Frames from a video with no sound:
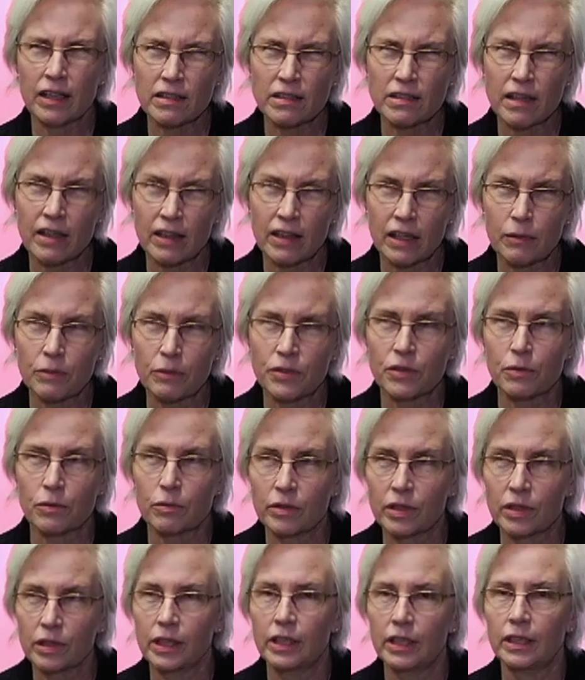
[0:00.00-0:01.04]
because I think it was a
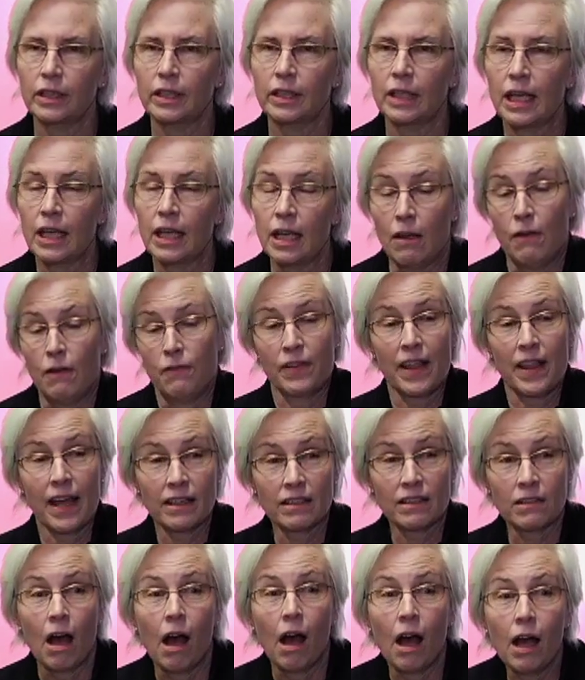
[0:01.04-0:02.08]
really, for
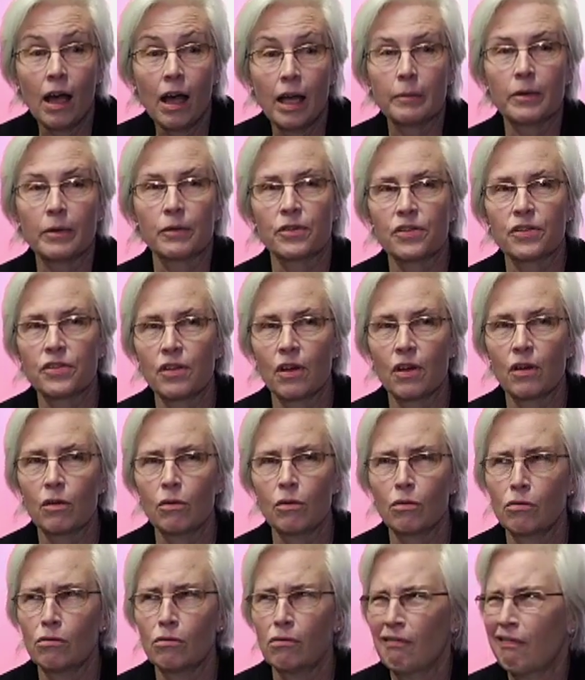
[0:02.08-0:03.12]
that time, it was
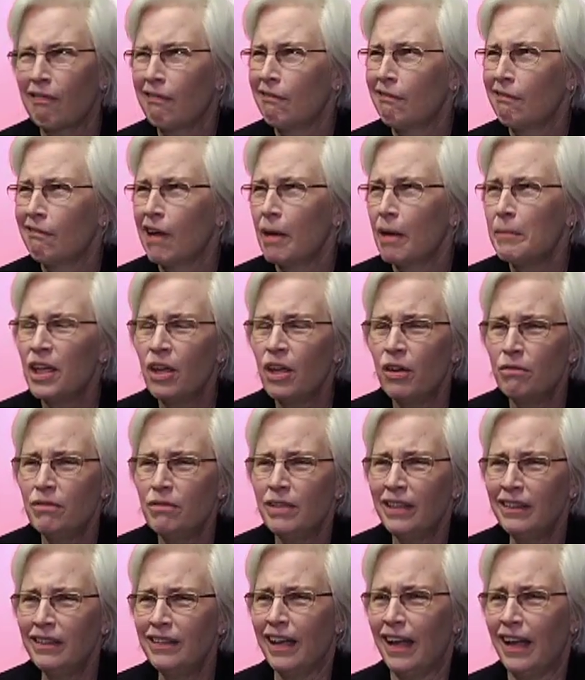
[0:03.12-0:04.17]
so, I mean, who
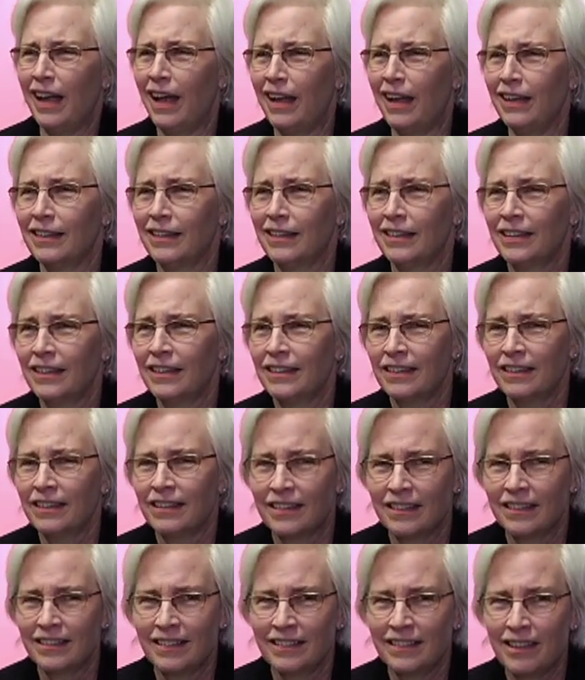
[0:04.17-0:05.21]
did that?
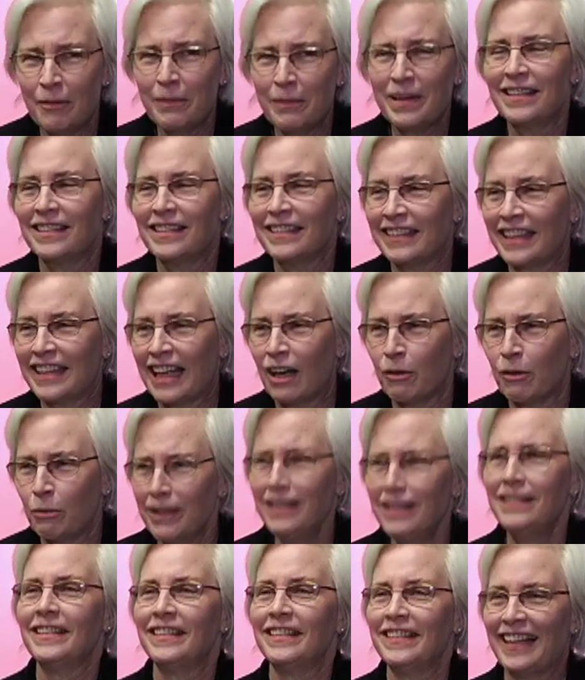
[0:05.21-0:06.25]
Nobody did that.
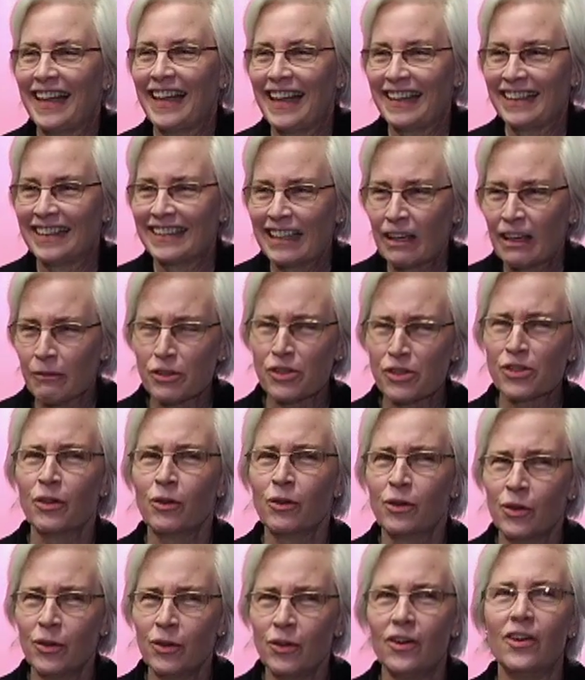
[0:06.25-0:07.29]
We did that. That was so
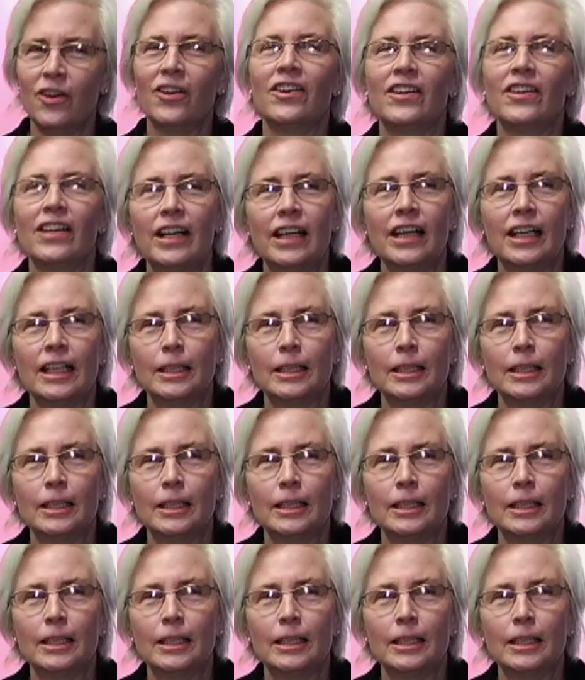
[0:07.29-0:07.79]
cool.